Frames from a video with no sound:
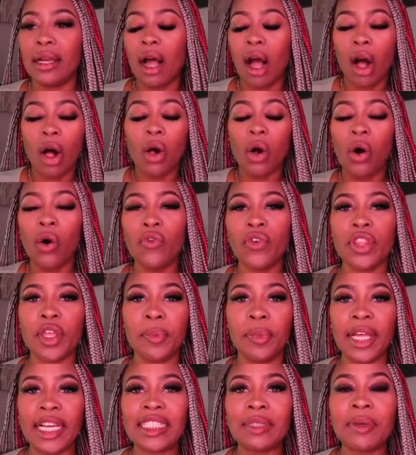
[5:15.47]
all over the
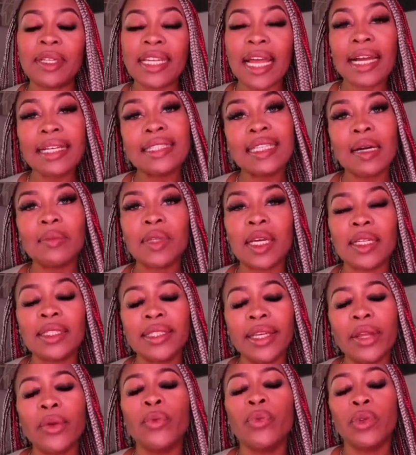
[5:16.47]
place, but 9 times out of
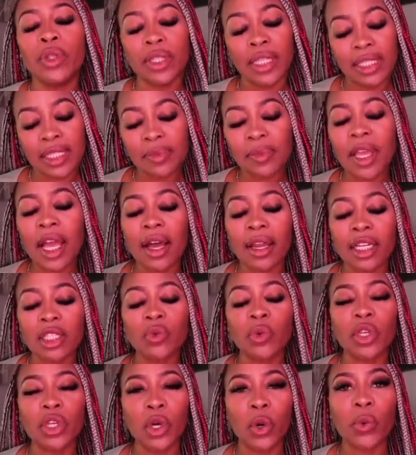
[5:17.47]
10, let's be honest,
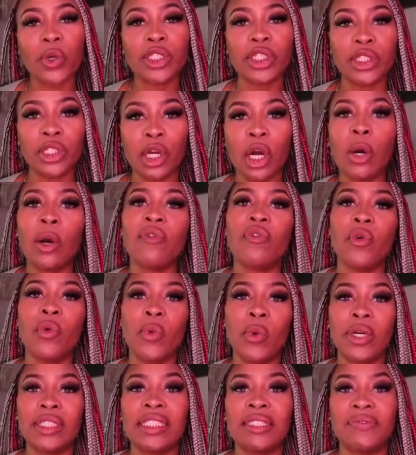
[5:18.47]
we know where to go if we
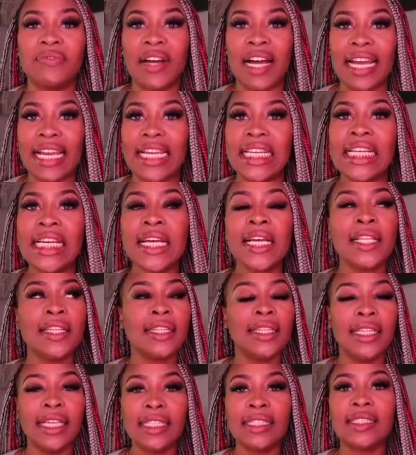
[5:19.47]
want to find
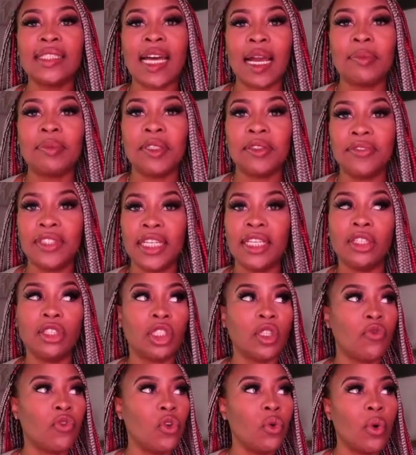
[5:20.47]
these types of
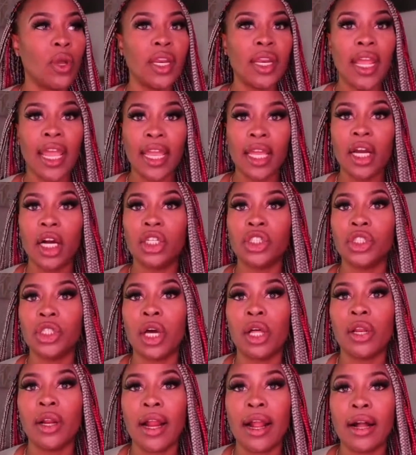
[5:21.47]
deals. If you want an
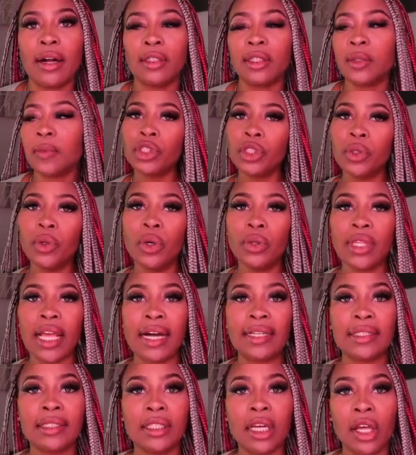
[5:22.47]
$800 house,
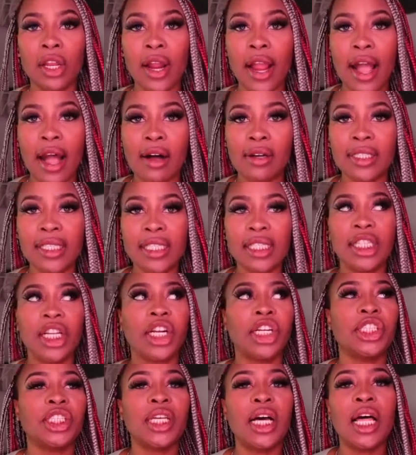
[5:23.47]
$2,000 house,
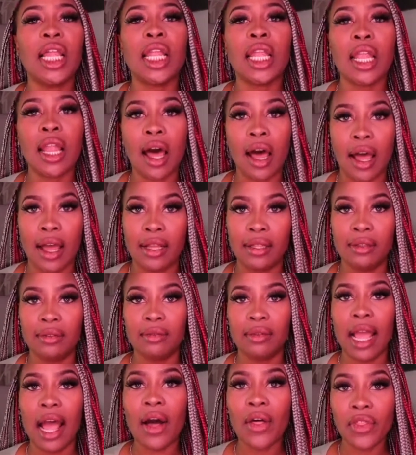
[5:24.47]
there's a lot
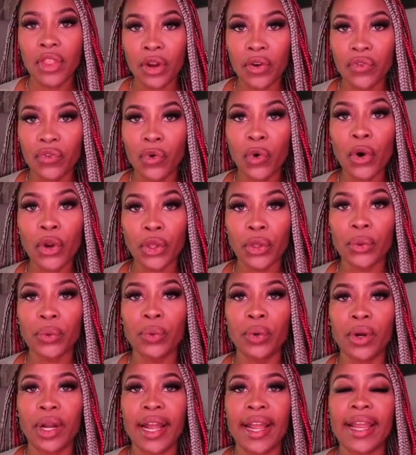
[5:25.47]
out there for
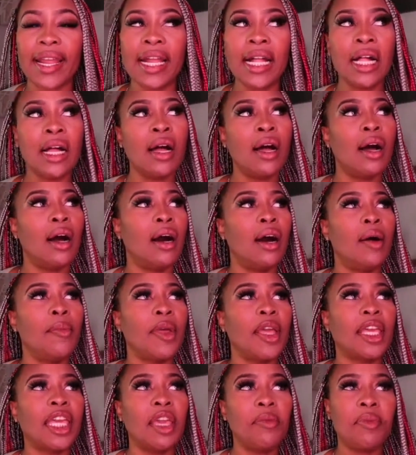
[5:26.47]
you. Okay.
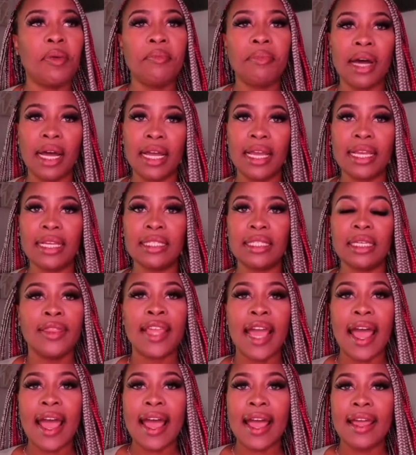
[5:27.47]
And keep in mind
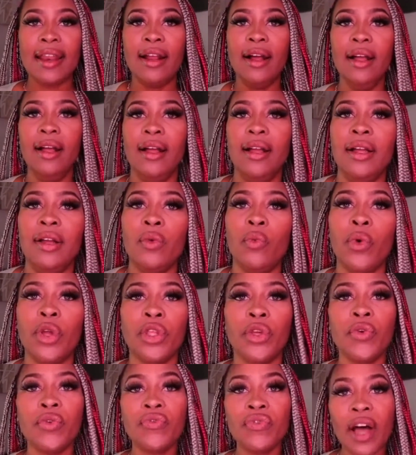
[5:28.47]
that
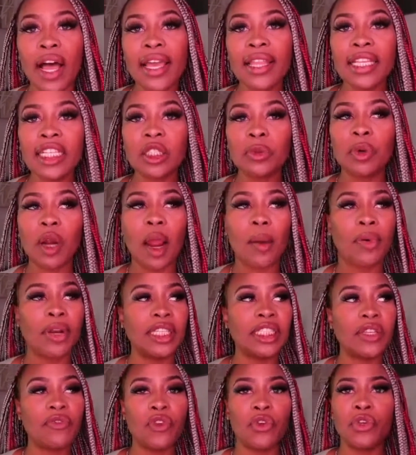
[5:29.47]
when you find these
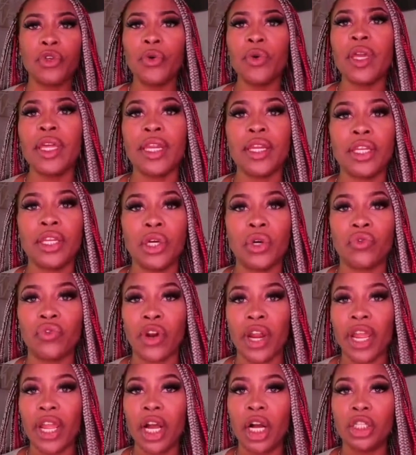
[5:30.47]
properties, if you do get a deal for
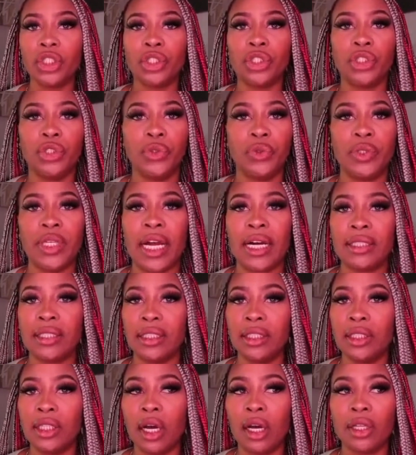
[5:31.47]
$800,
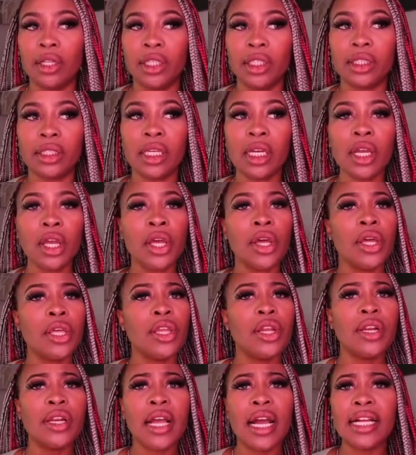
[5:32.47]
$2,000,
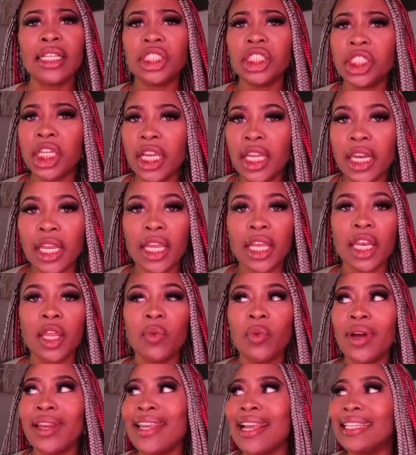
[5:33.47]
you're not cheating
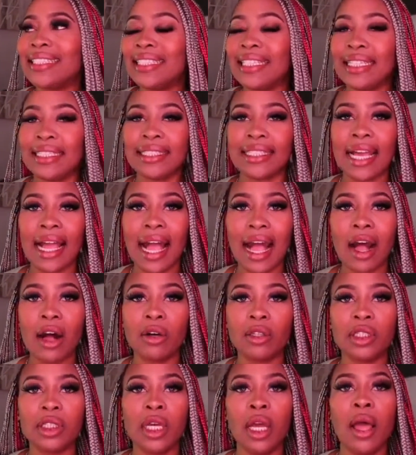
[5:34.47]
anyone. Yes, it is a
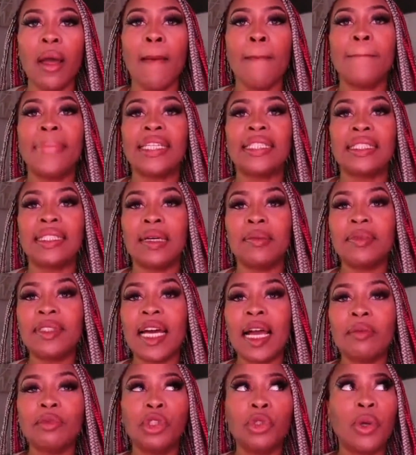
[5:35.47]
house, but
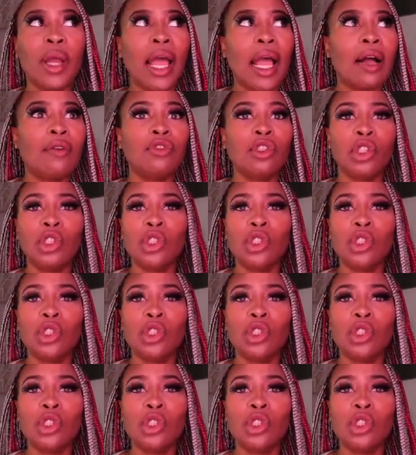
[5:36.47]
sometimes you have